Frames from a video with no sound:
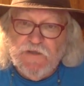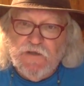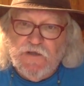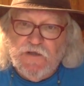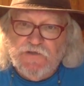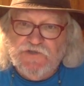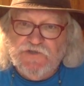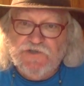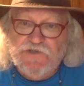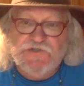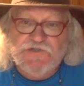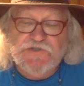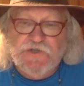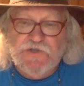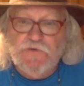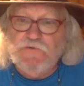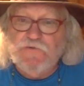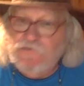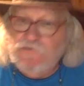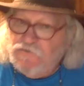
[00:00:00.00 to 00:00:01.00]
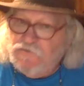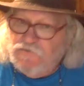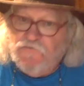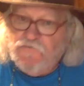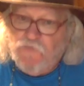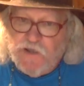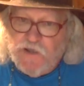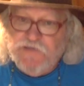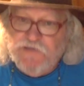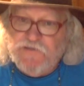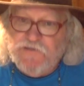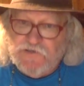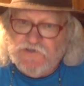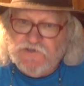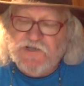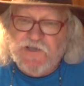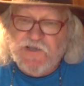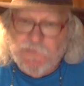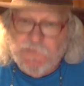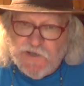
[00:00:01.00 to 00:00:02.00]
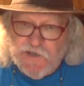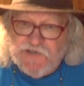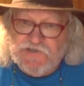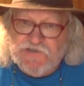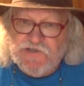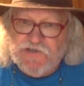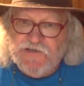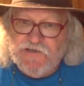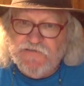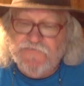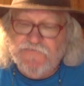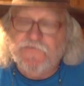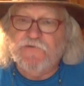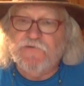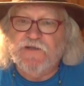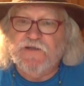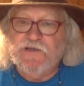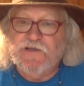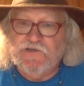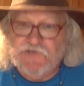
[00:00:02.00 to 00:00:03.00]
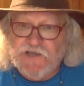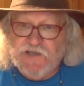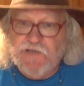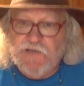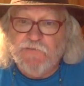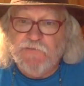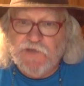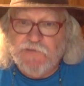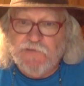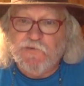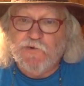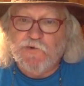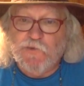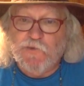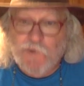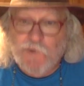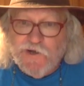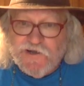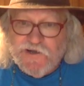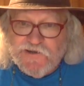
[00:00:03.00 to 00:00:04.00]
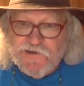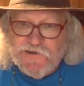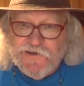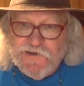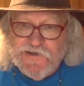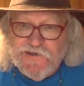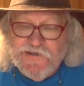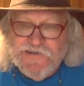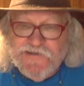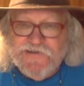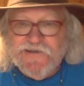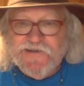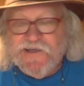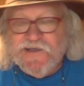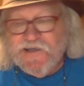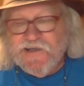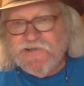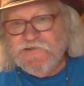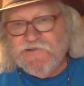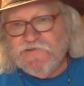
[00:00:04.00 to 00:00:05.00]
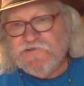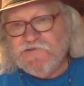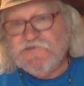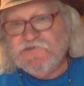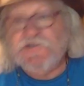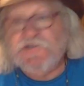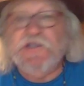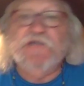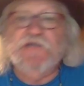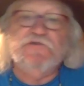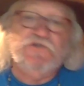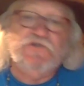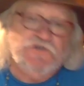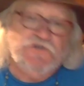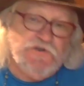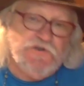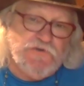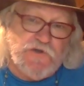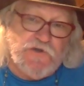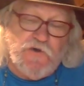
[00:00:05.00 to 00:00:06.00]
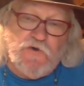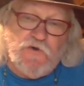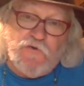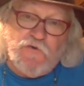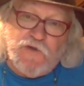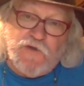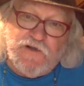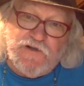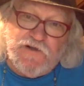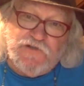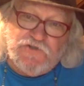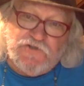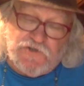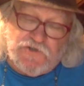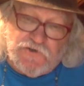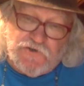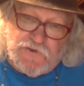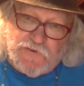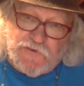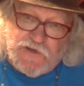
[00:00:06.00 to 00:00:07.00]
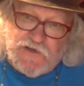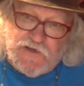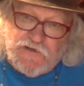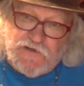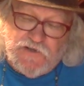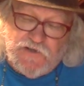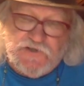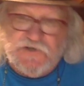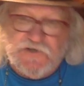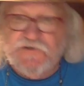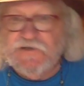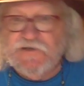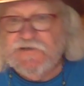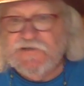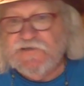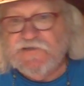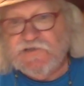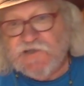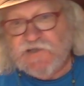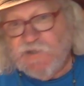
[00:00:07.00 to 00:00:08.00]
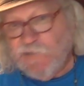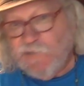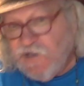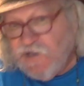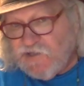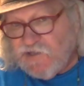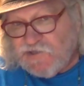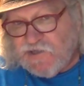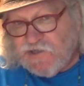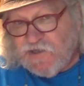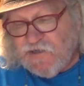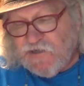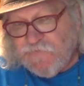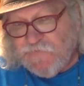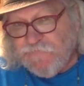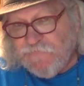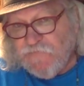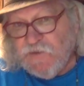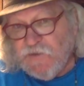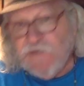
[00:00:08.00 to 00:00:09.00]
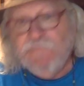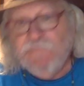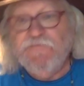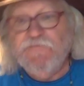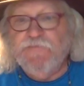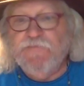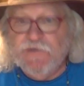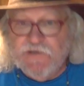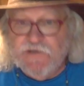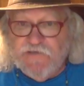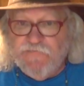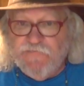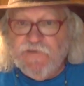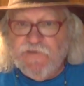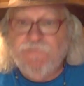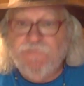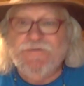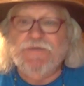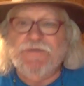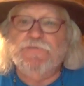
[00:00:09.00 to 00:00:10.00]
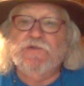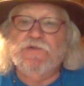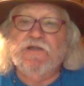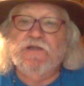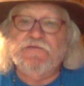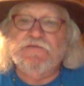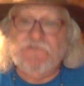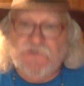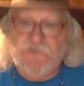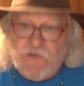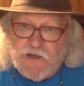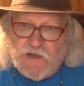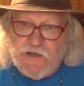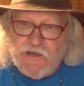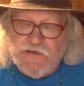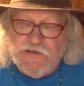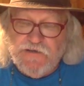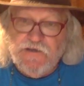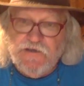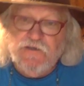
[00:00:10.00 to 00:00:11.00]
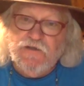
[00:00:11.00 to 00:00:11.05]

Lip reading: Just don't write the same essay for exam number 1 and then go around and turn in the same essay. Believe me, people have tried.